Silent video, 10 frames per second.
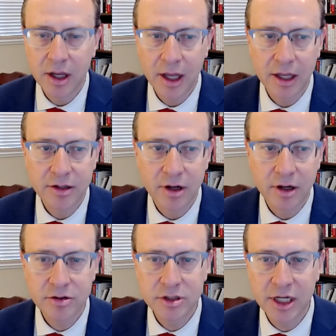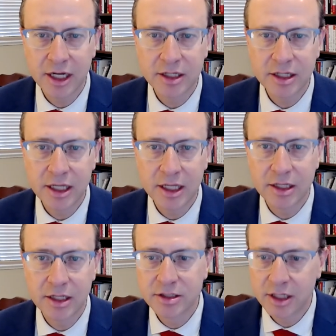Uh, Dr. Shannon
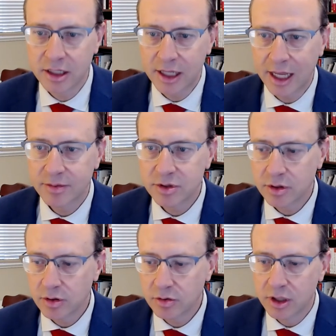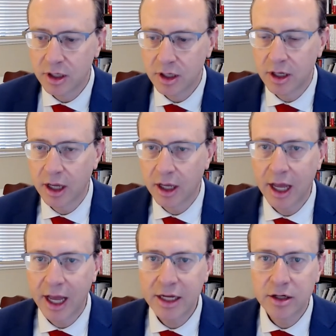is an absolute uh,
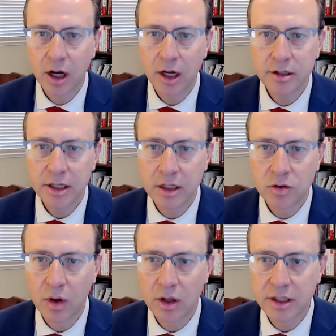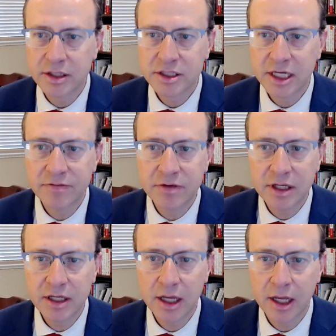icon in quality and
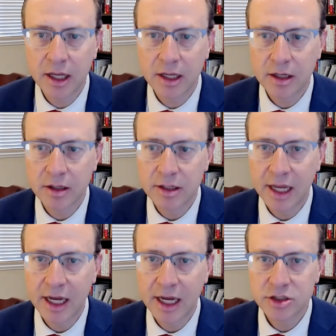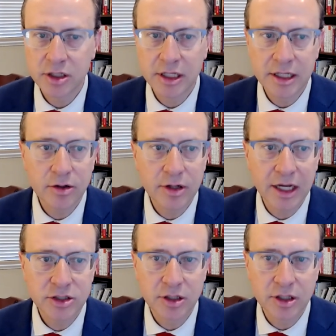safety, uh, nationally and
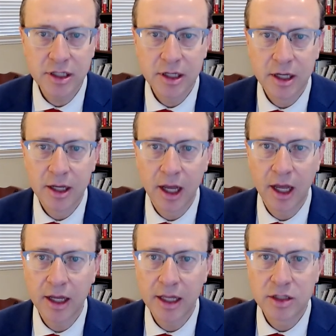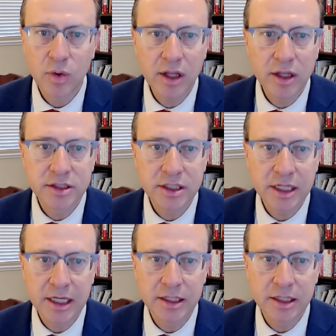internationally, uh, as well as
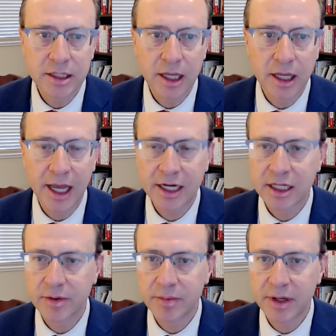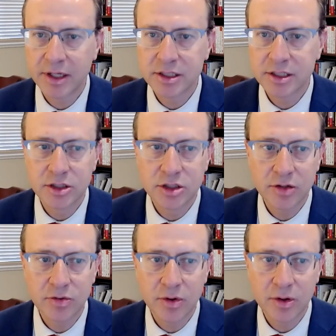in uh, academic medicine in
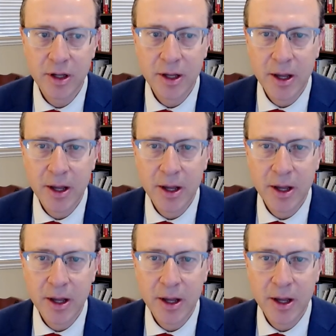general.